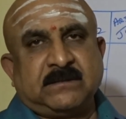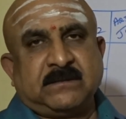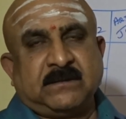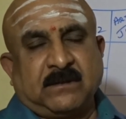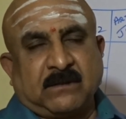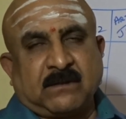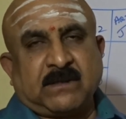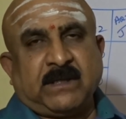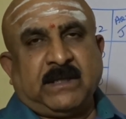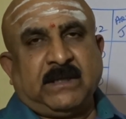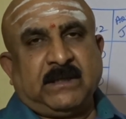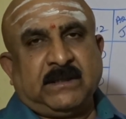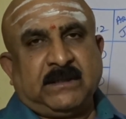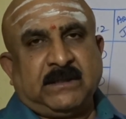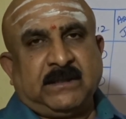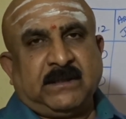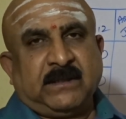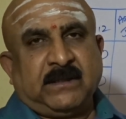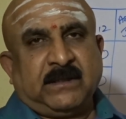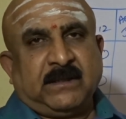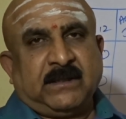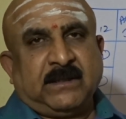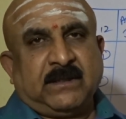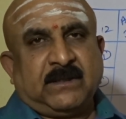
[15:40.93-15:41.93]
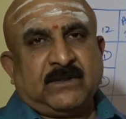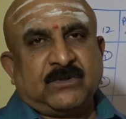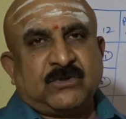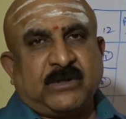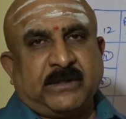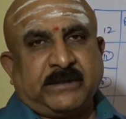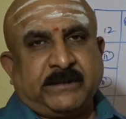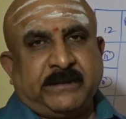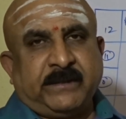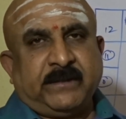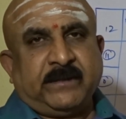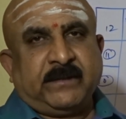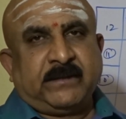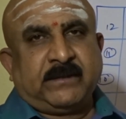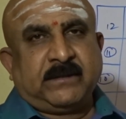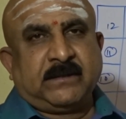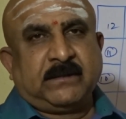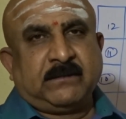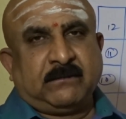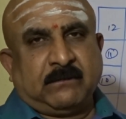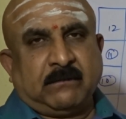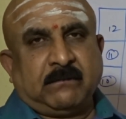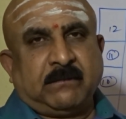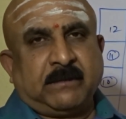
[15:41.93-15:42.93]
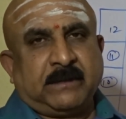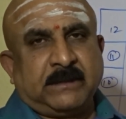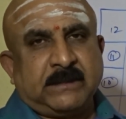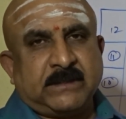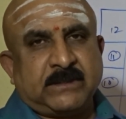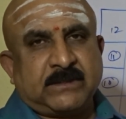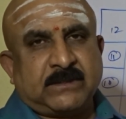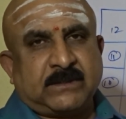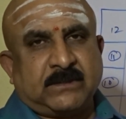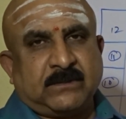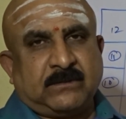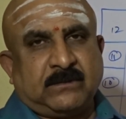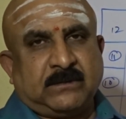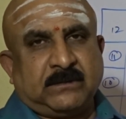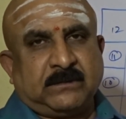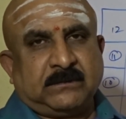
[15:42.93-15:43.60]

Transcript: Okay, so I think you have understood.